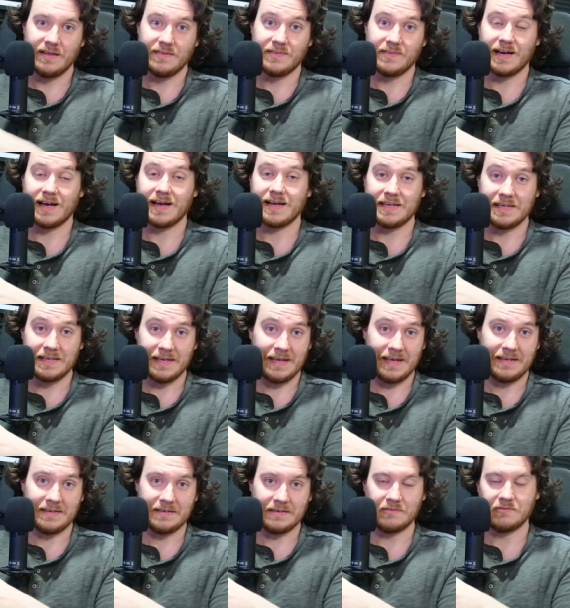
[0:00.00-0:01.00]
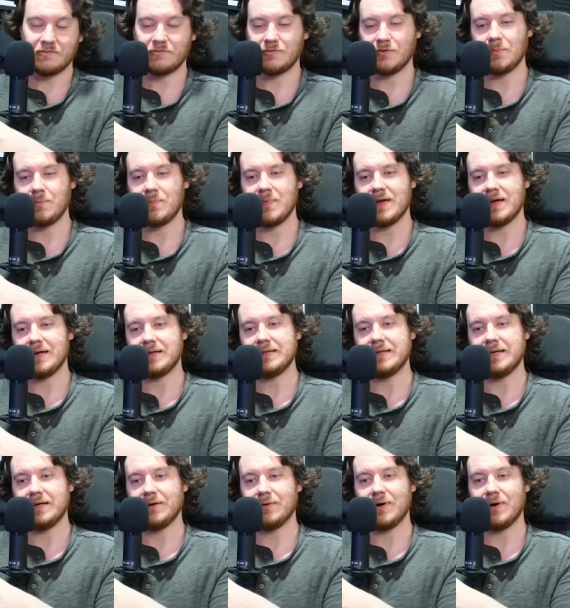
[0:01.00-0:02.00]
that I can from that.
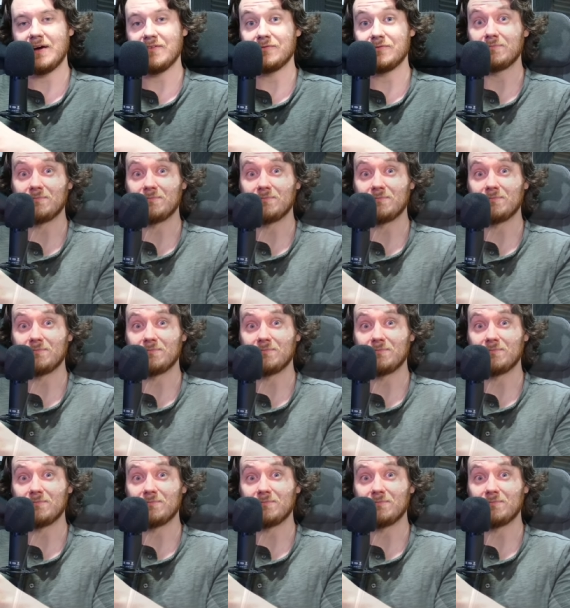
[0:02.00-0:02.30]
Now I've